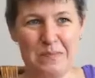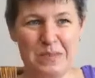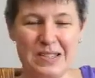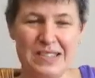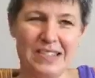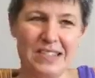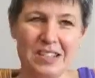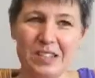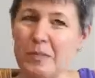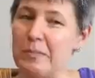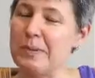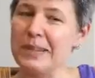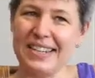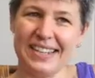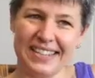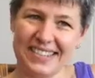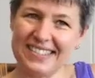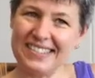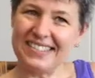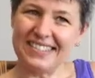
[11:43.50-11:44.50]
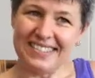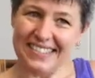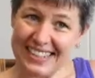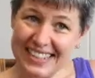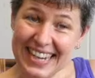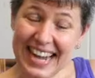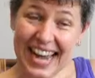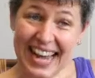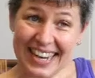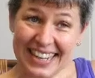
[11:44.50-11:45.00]
still being a
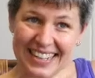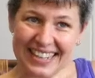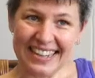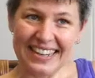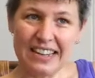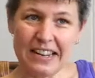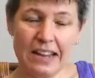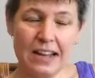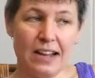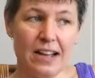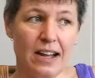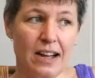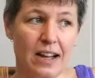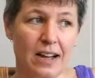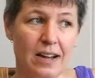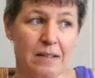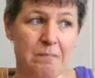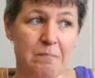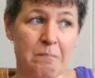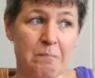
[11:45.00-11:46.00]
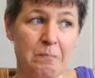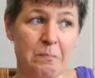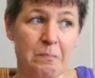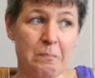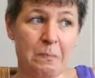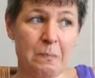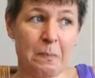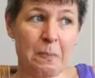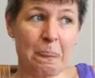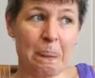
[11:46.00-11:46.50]
student again?
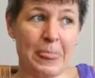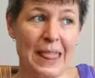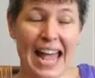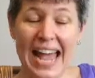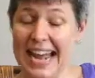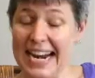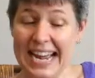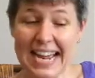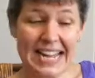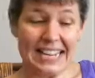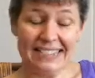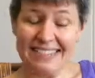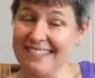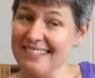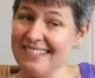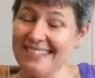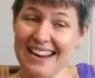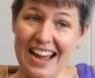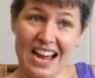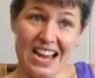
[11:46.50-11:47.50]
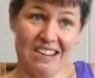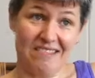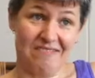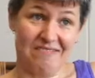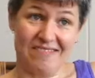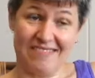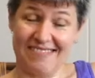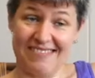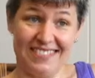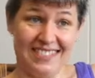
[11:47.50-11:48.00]
And I
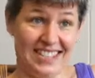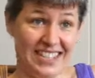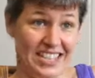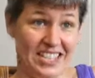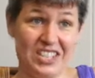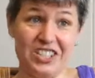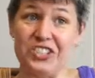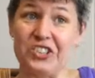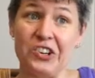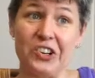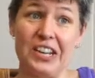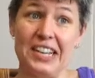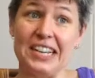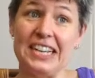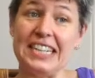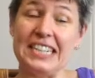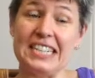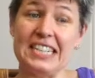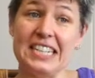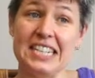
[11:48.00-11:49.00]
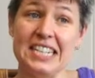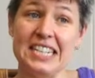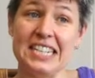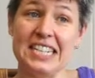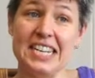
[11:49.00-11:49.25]
did enjoy it,